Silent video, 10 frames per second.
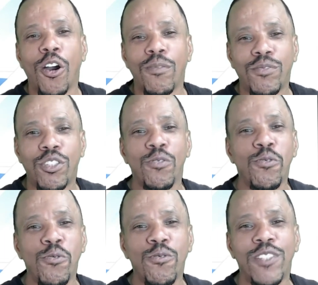
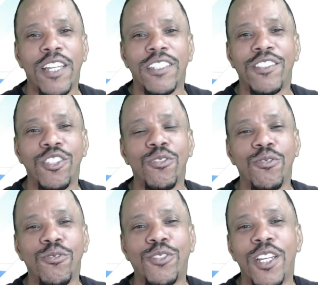tools that is
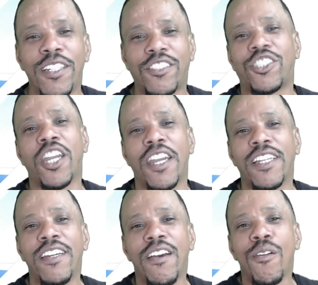used to enchant
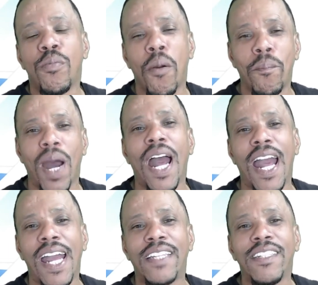the
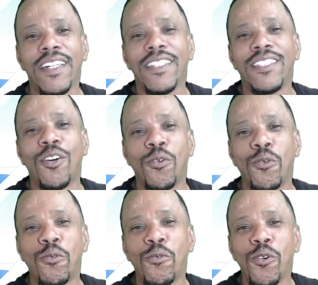mind.
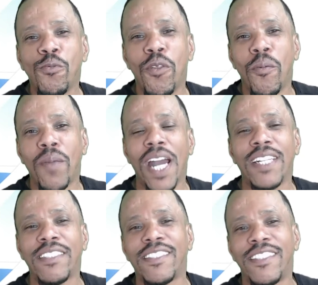So when the
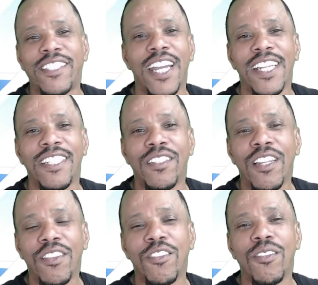mind is enchanted,
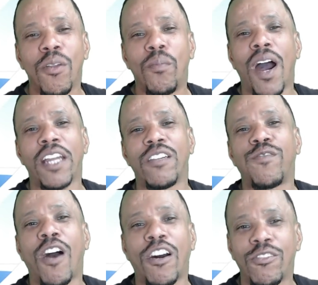the body
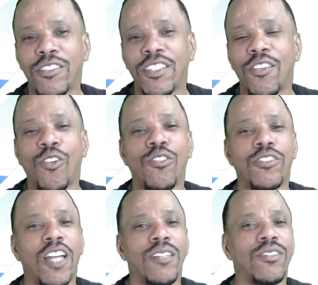follows, and all
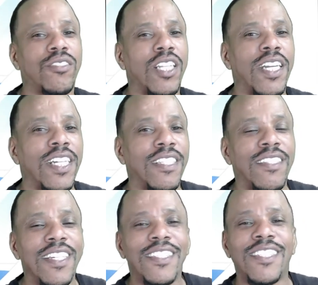types of things
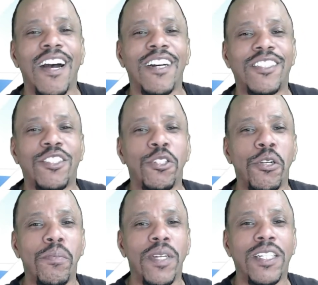start to
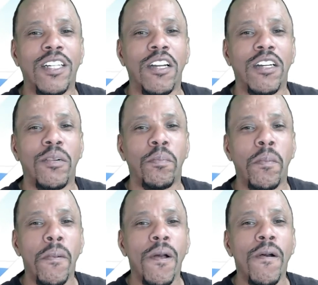become
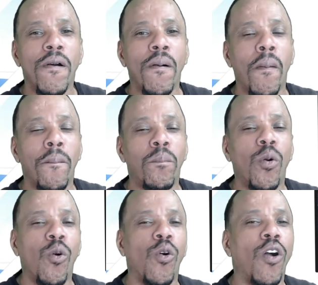
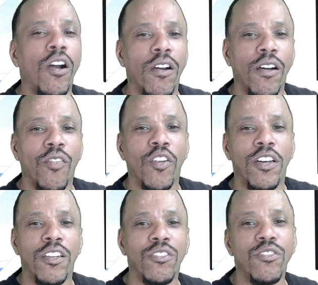more of the
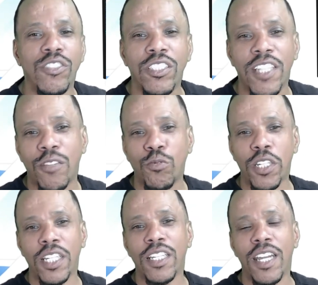illusion that
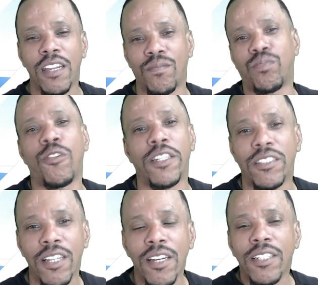we embrace.
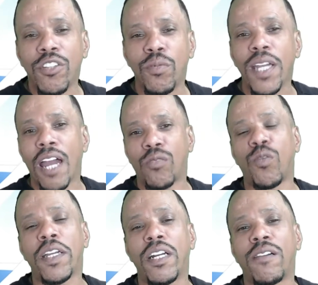So we got to
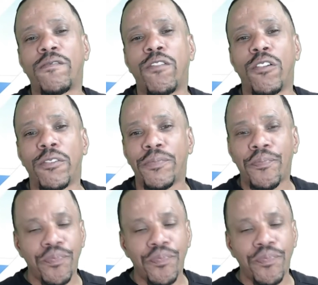wake up from